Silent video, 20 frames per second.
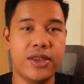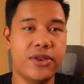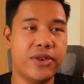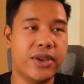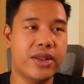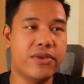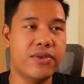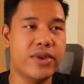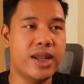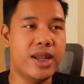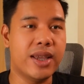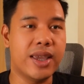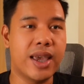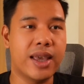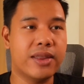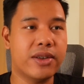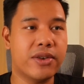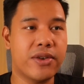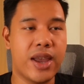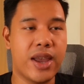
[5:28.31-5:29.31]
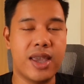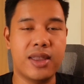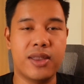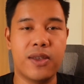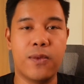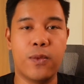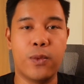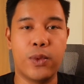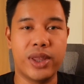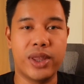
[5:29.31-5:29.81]
You can really get
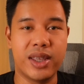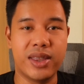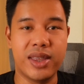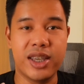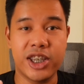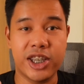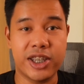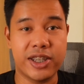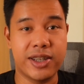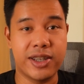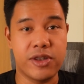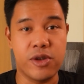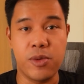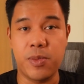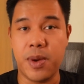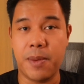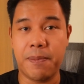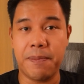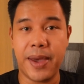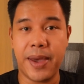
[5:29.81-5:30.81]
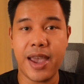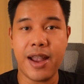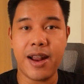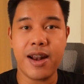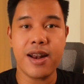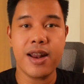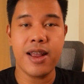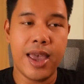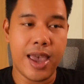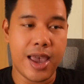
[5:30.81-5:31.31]
creative with the dishes that you
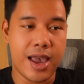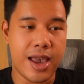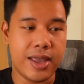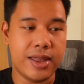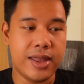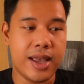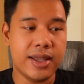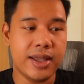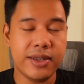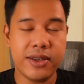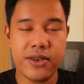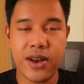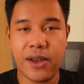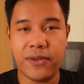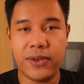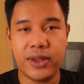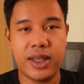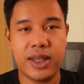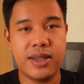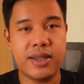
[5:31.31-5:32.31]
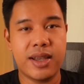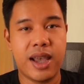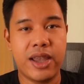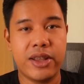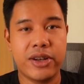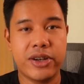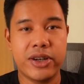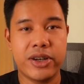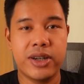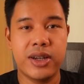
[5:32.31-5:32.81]
prepare. And as a graphic
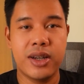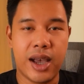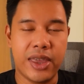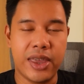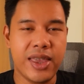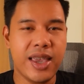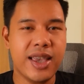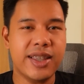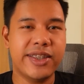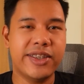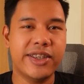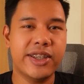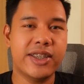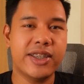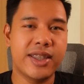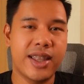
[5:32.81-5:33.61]
designer, I think it's just